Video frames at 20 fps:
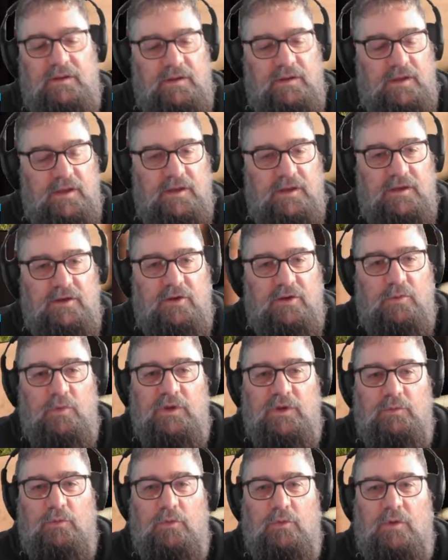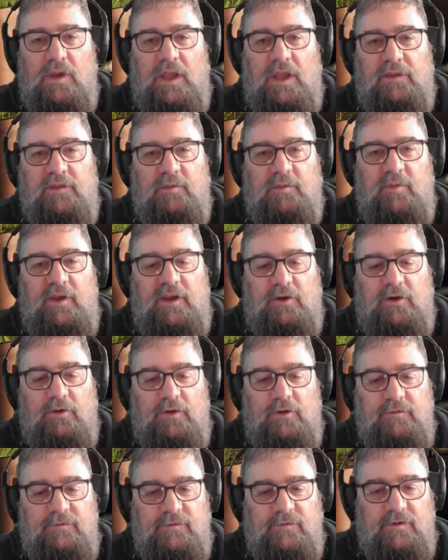And we will cut the power
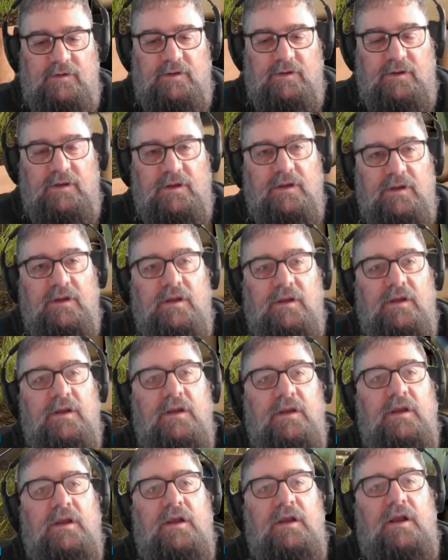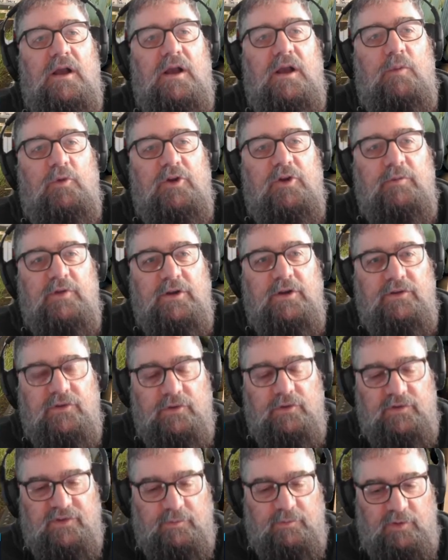off. And what I'm going to
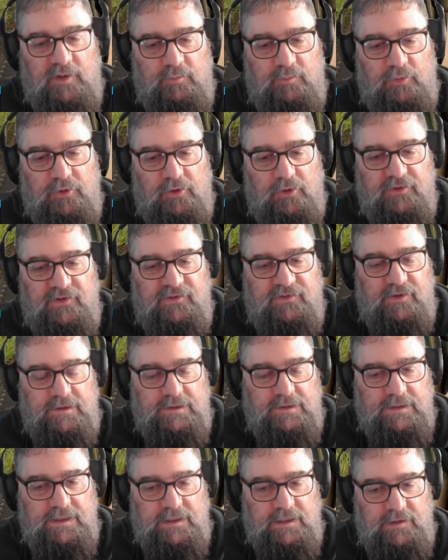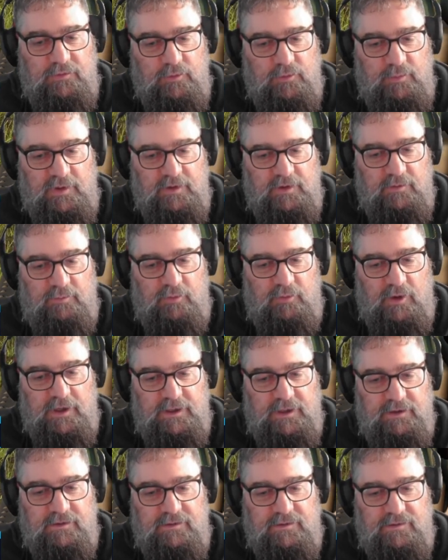do is I'm going to put on just a little bit of brake.